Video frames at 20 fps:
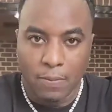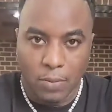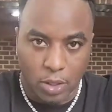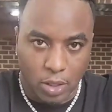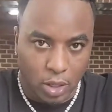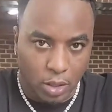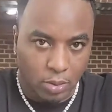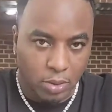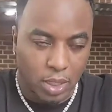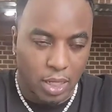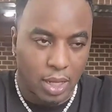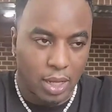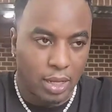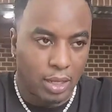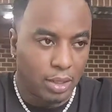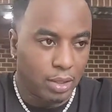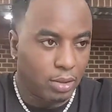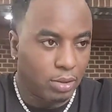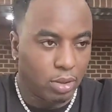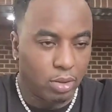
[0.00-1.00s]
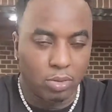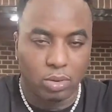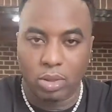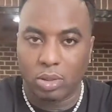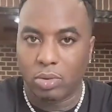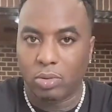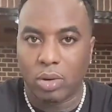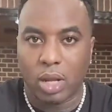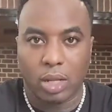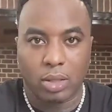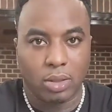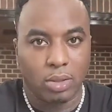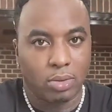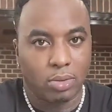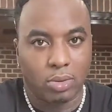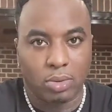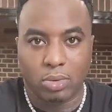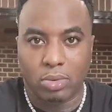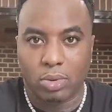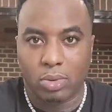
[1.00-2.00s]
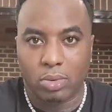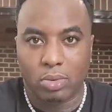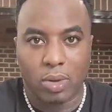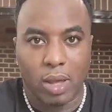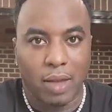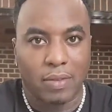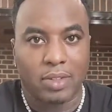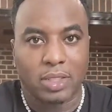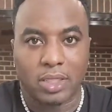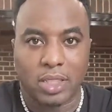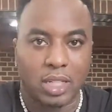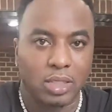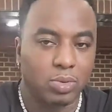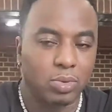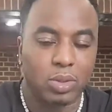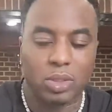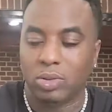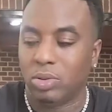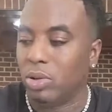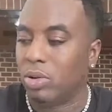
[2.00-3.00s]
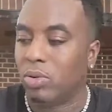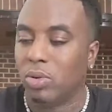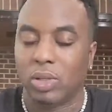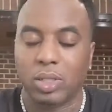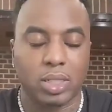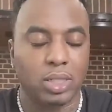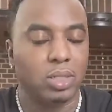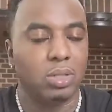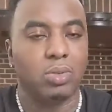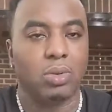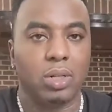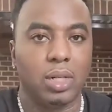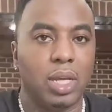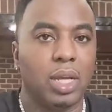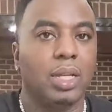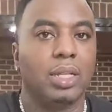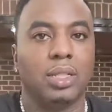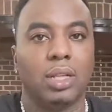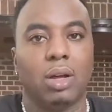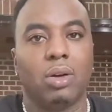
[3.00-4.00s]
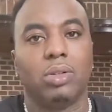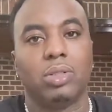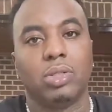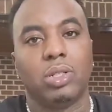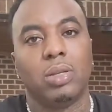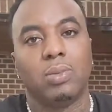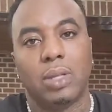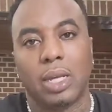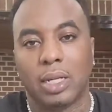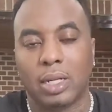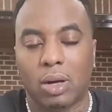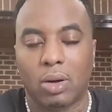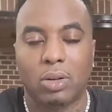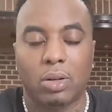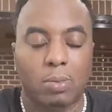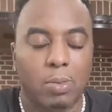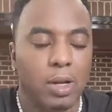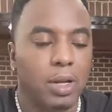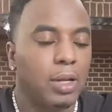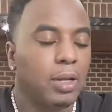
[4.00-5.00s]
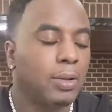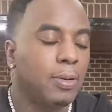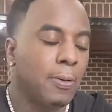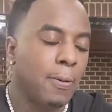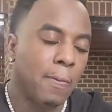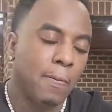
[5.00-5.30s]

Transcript: you know what I'm saying, you you not you you, you having sex with, you doing this, doing that. As long as you keep that goal in mind,